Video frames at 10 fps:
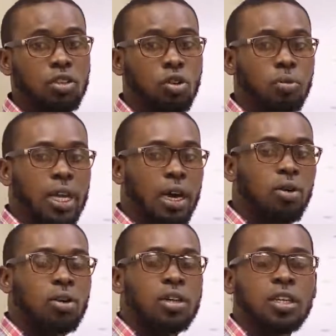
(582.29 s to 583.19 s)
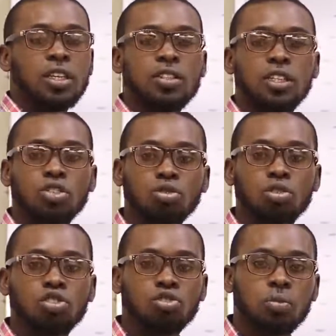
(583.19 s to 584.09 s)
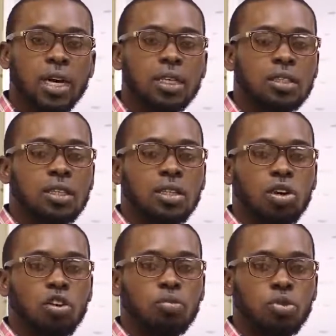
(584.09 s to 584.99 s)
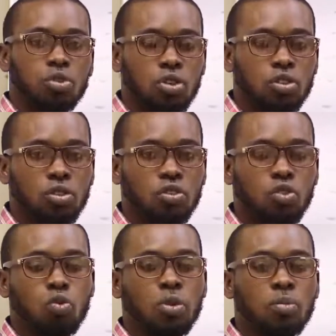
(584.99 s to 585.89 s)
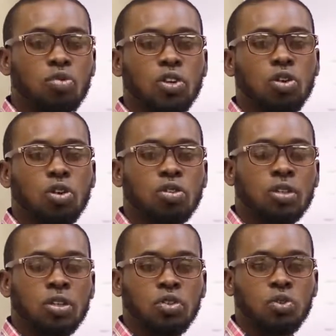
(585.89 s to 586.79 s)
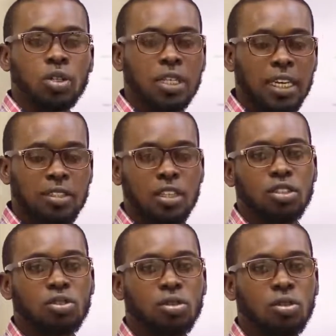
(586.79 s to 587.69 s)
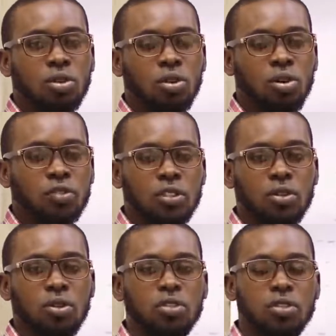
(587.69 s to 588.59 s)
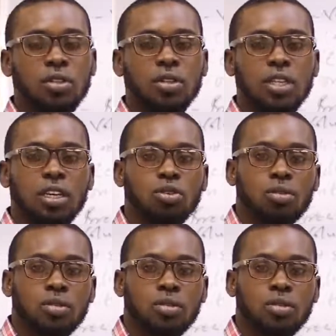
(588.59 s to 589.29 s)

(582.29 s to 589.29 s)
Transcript: up now is the introductory part of production. So we'll be moving on to the next session of this course. Thank you.